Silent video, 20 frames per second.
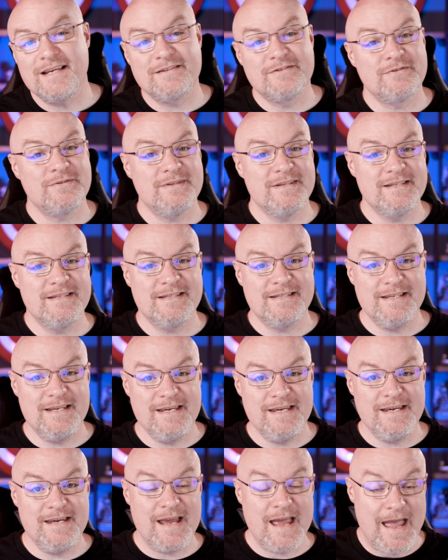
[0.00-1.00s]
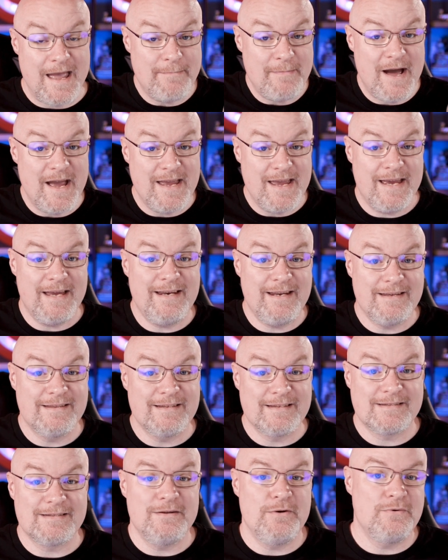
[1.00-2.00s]
potentially see, am I hitting
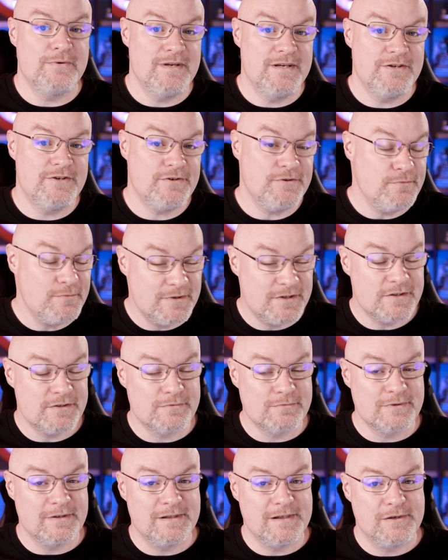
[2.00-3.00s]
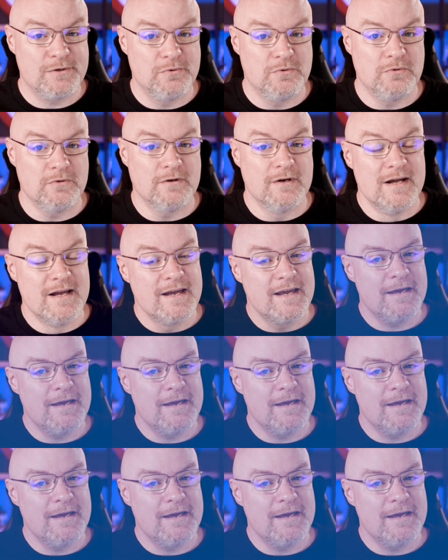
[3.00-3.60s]
this known issue, which is really cool.